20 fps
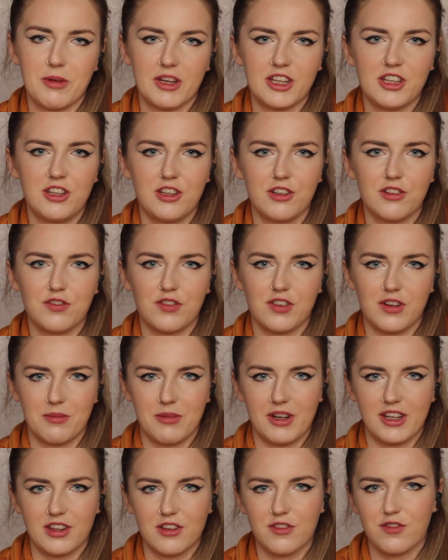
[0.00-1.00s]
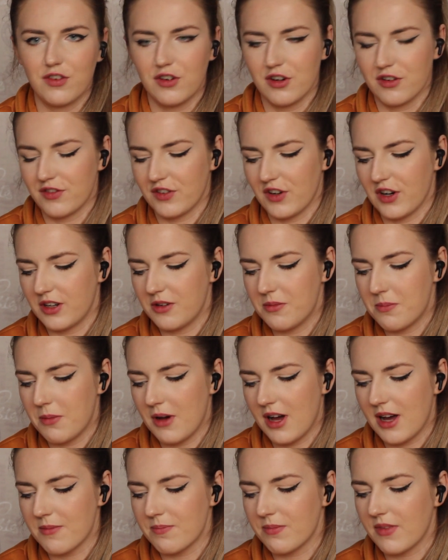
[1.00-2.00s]
a bit cute from like the forefront,
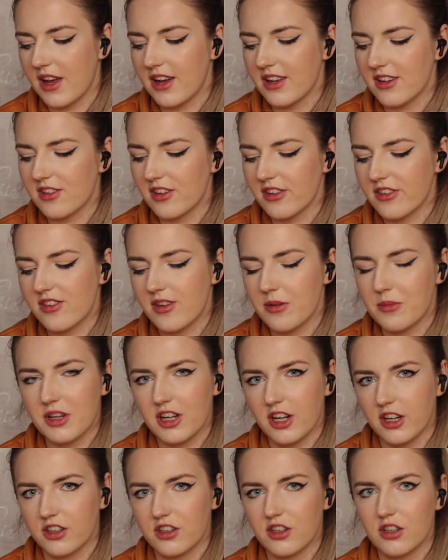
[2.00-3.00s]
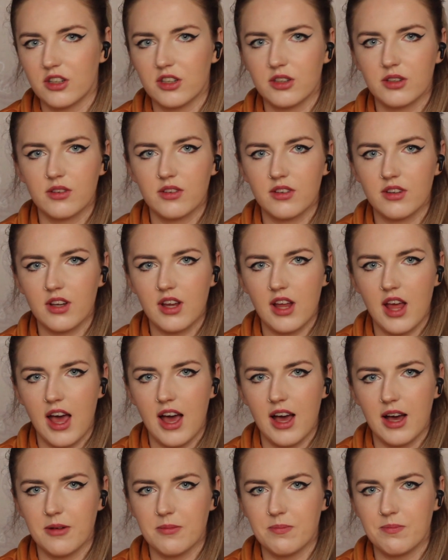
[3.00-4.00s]
but I saw some of the other
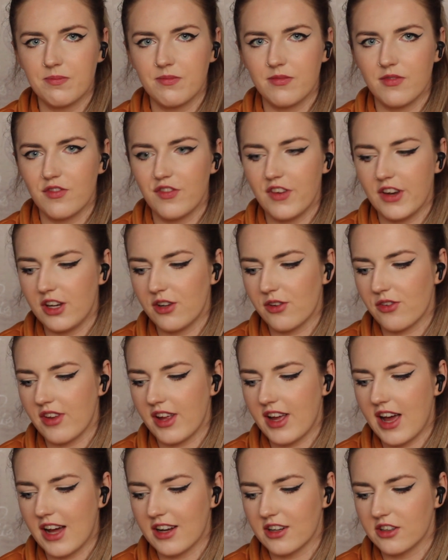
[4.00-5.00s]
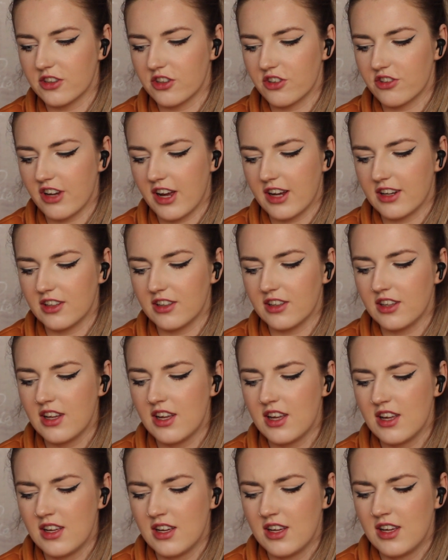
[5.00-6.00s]
videos they had on their channel,
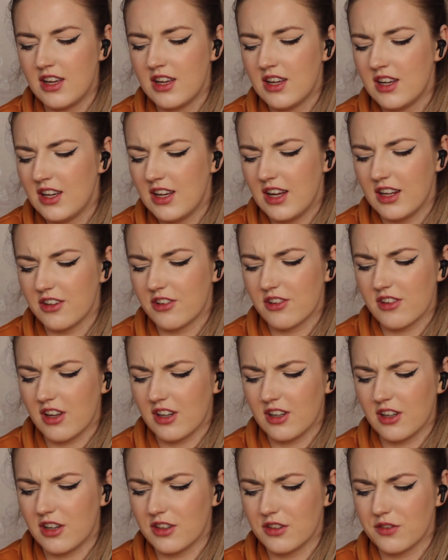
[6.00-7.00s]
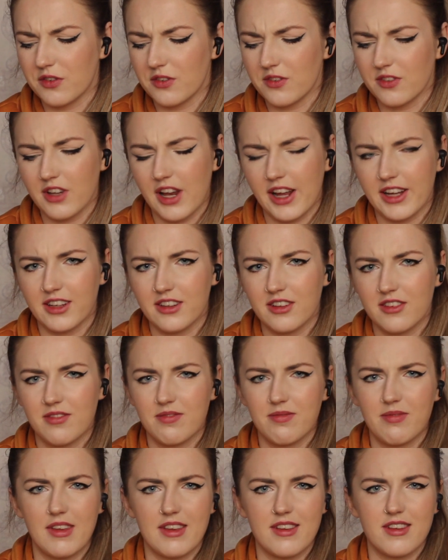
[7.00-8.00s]
and there's a lot of like
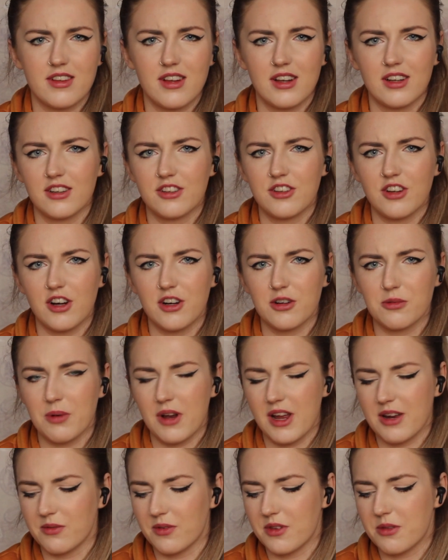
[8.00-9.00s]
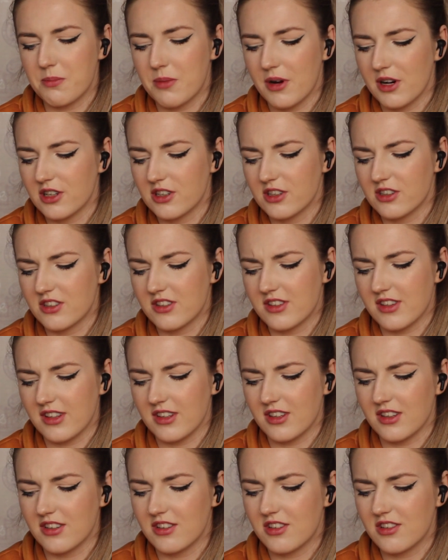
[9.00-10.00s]
this little dog playing with birds
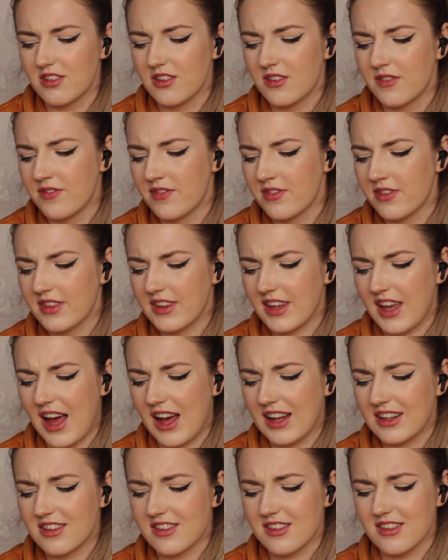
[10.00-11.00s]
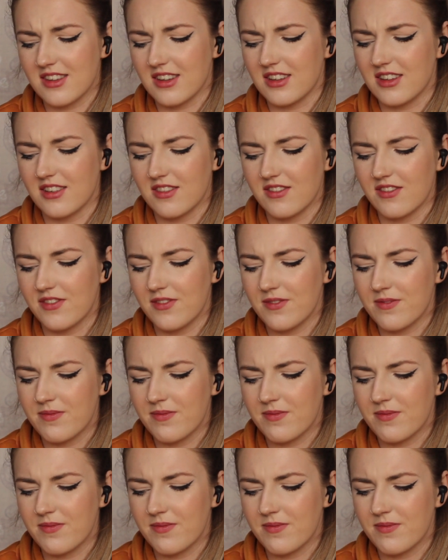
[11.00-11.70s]
and cats, and